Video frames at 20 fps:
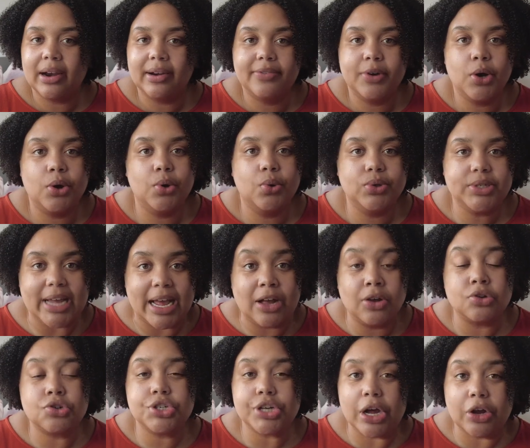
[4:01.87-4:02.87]
of
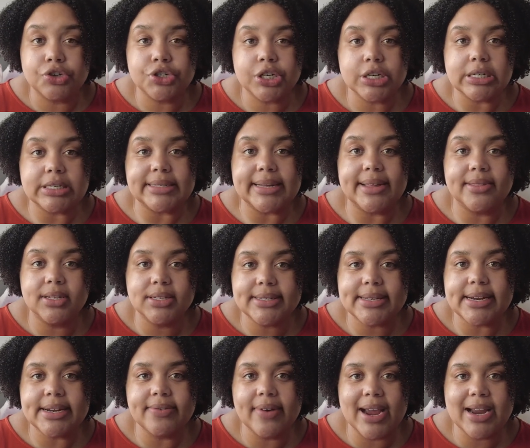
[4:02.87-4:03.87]
hotel shelters in the
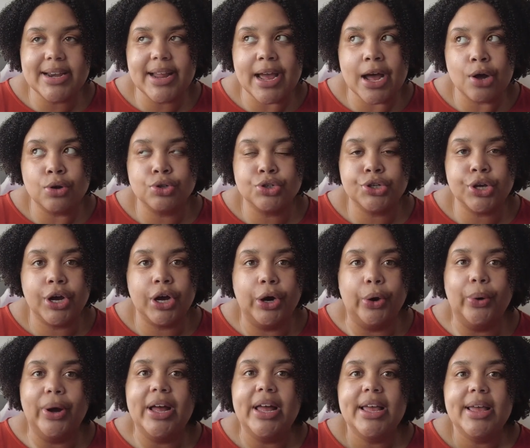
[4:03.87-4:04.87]
city right now,
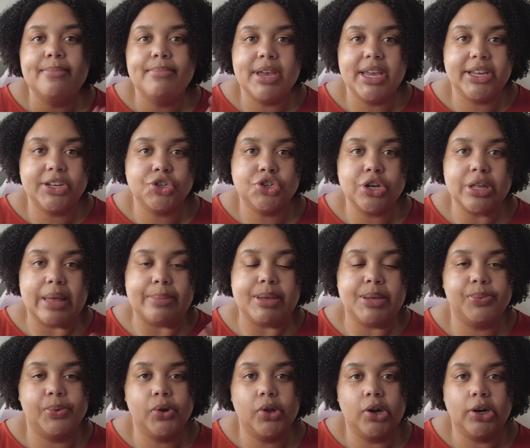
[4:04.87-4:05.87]
so making sure that
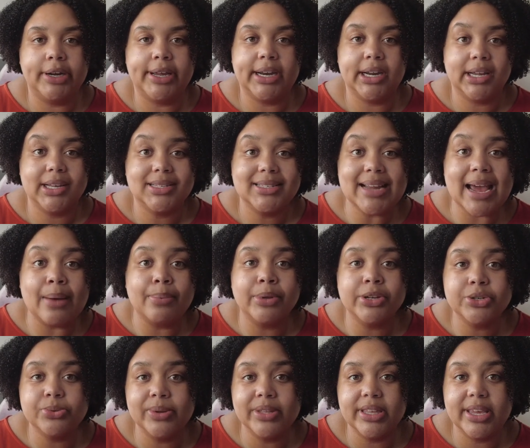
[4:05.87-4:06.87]
people are getting
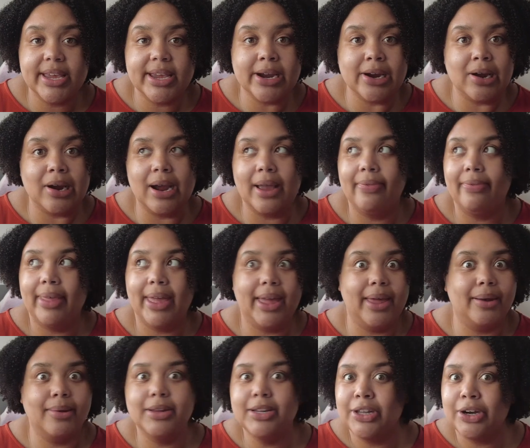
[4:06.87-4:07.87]
established with care, and
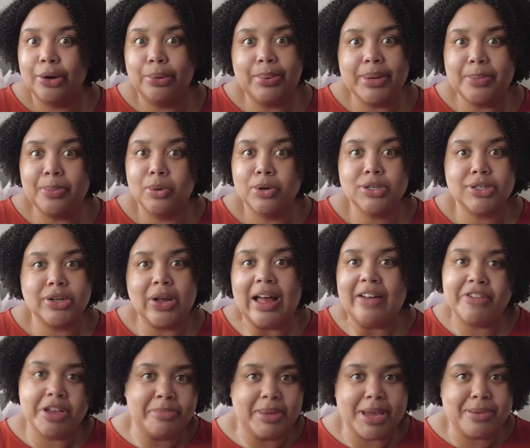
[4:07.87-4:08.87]
then, you know, people are still
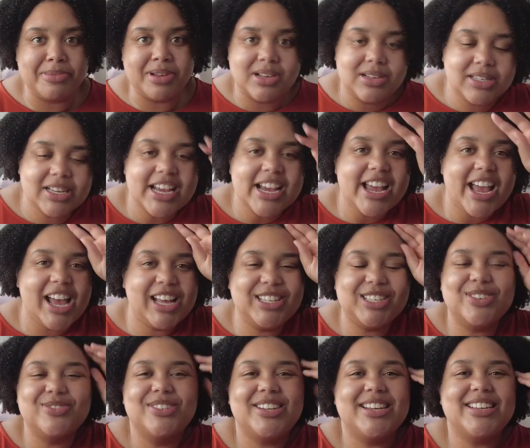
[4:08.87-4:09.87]
having babies, and
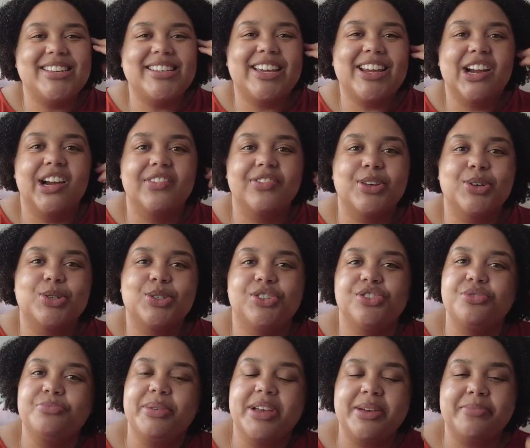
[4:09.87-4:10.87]
so taking care of those
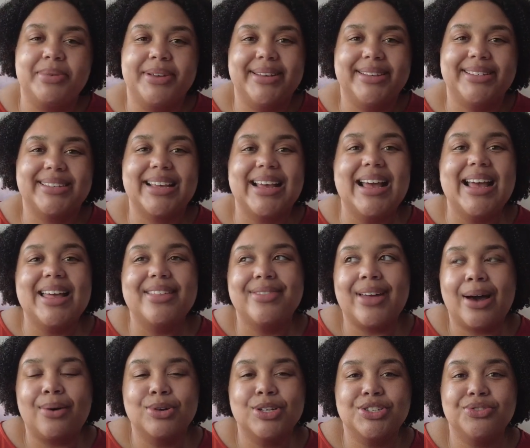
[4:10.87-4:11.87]
new babies.
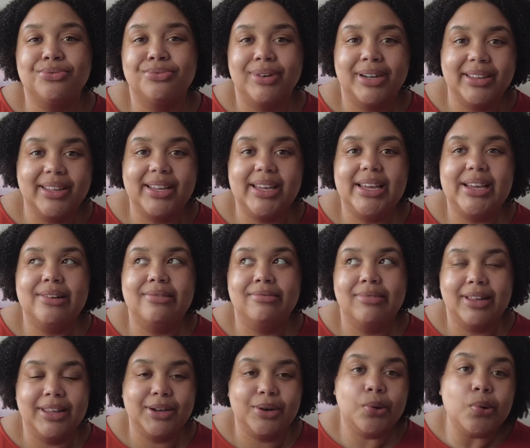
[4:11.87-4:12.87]
That was really,
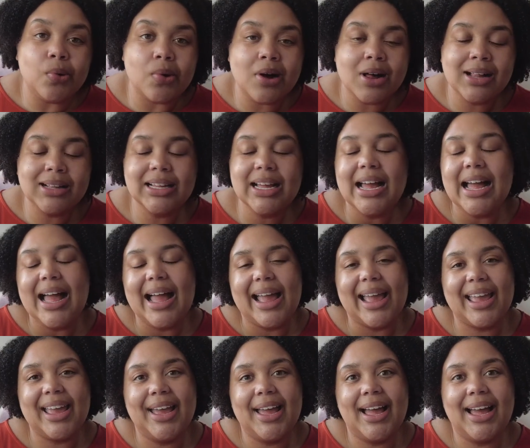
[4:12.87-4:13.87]
really cool.
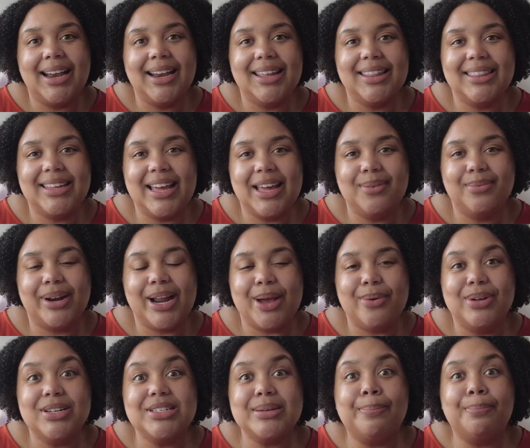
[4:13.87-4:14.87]
And then when I
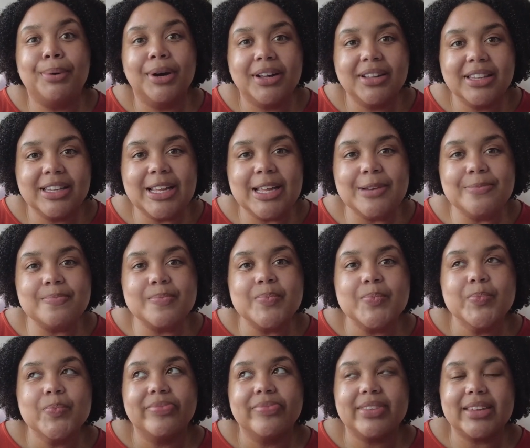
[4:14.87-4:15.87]
went to Brooklyn,
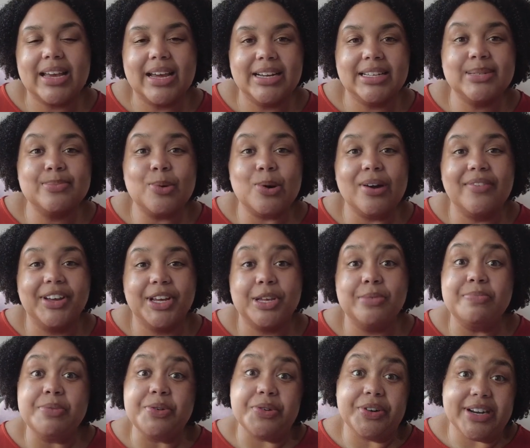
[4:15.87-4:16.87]
it is more of a
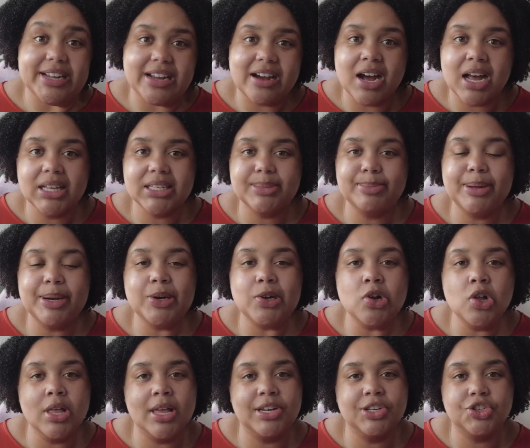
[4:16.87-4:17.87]
community
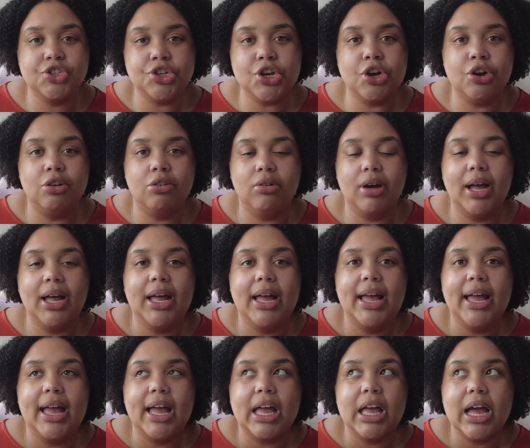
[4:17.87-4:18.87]
hospital, and so
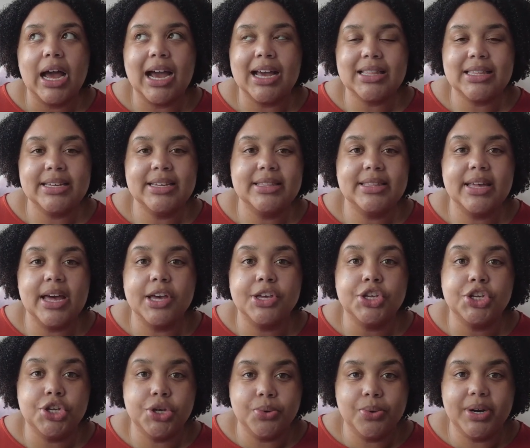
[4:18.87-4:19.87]
I think the
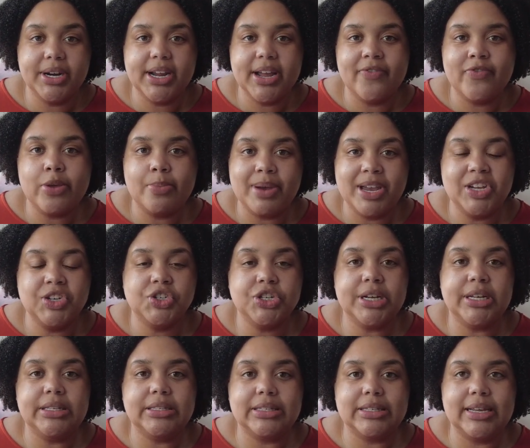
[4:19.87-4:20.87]
acuity of the
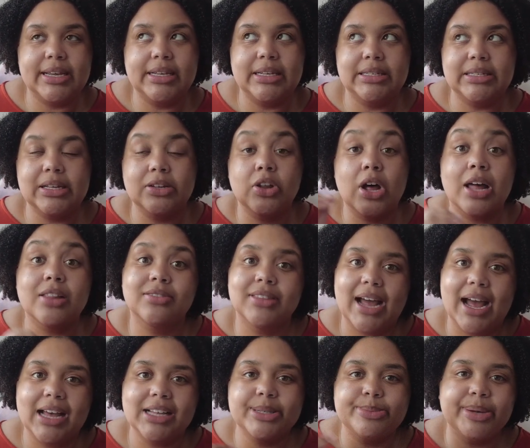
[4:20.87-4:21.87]
patients is a lot
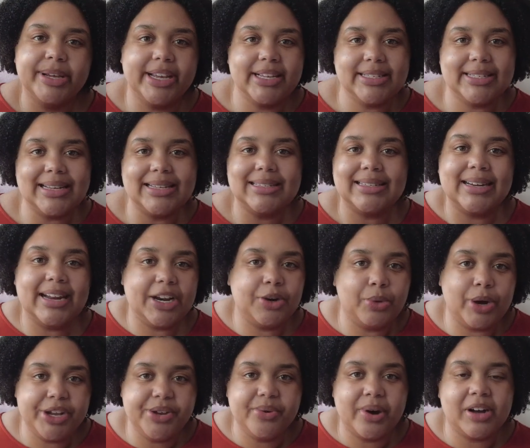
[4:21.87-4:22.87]
less because it's an
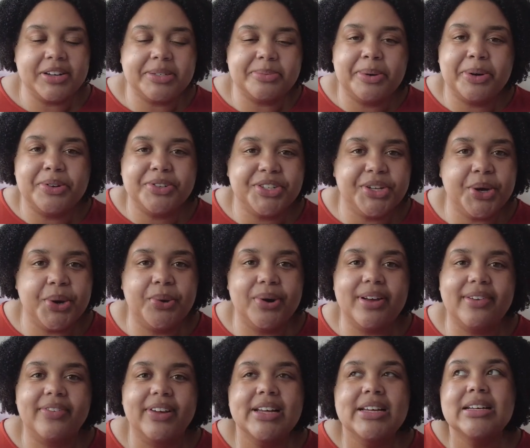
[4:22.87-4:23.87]
NYU hospital. So
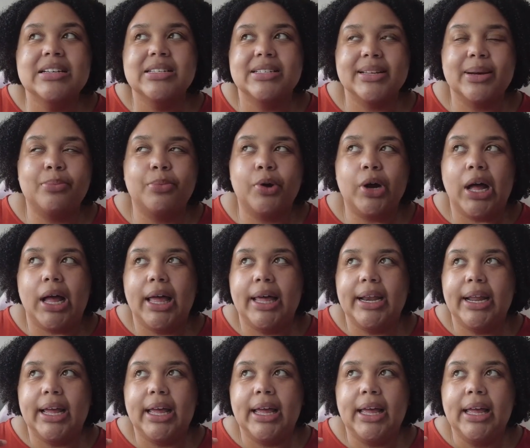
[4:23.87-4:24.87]
if
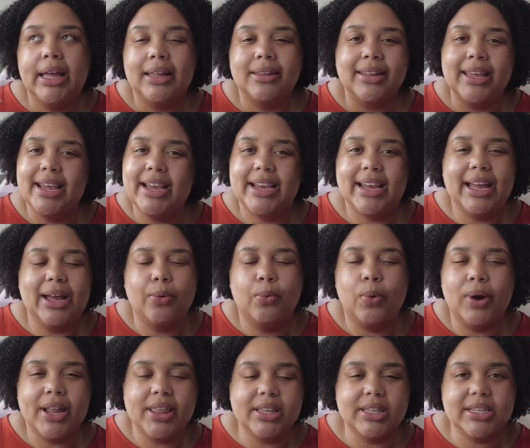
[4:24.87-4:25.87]
someone, like,
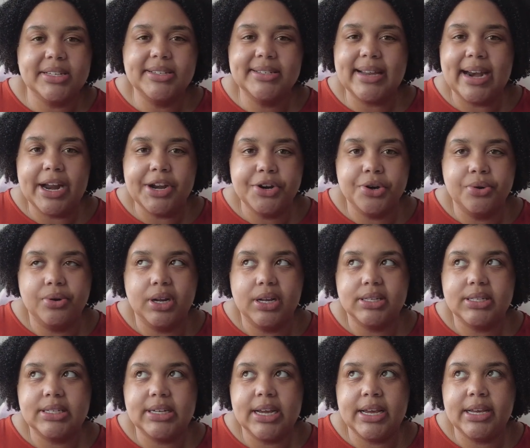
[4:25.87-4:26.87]
one of the things that I
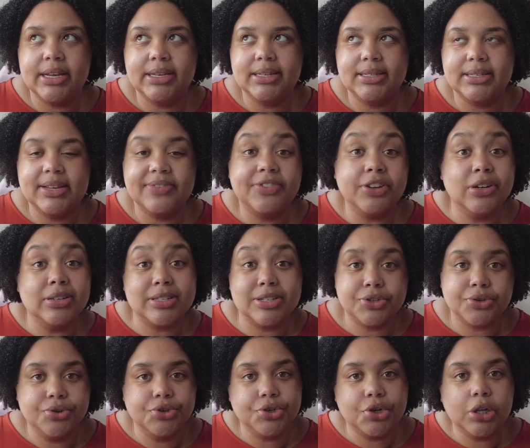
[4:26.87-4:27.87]
noticed is if there's a
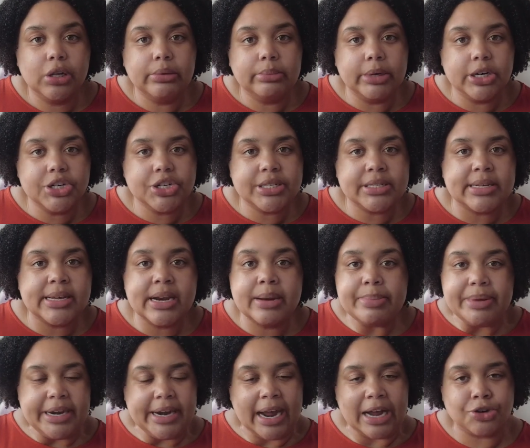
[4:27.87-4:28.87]
surgical emergency in a
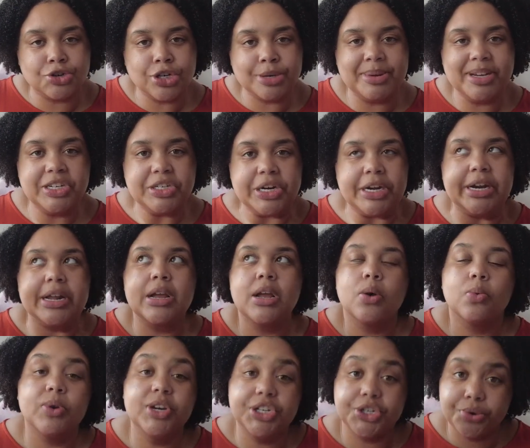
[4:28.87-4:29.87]
pediatric patient,
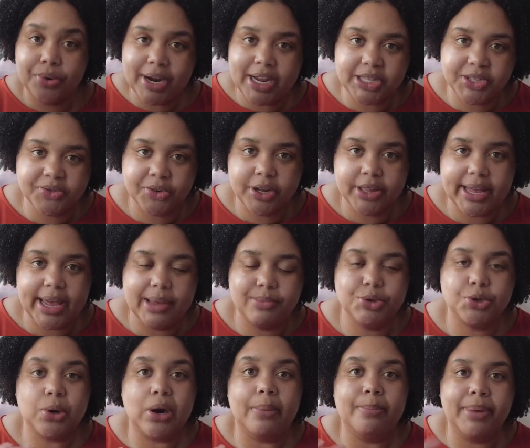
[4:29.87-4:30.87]
we transfer them
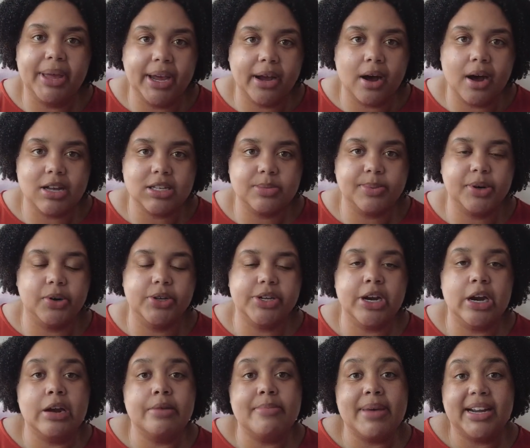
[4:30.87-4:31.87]
to our big hospital
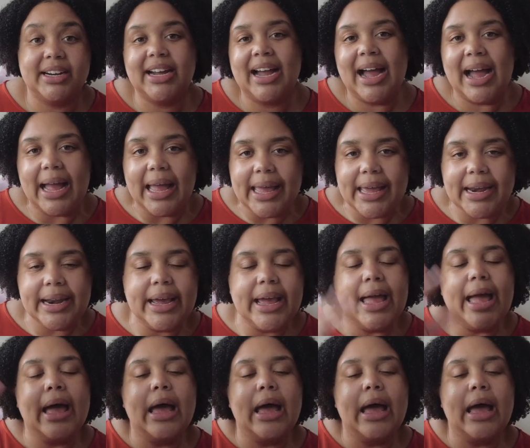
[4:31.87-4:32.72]
here in Manhattan.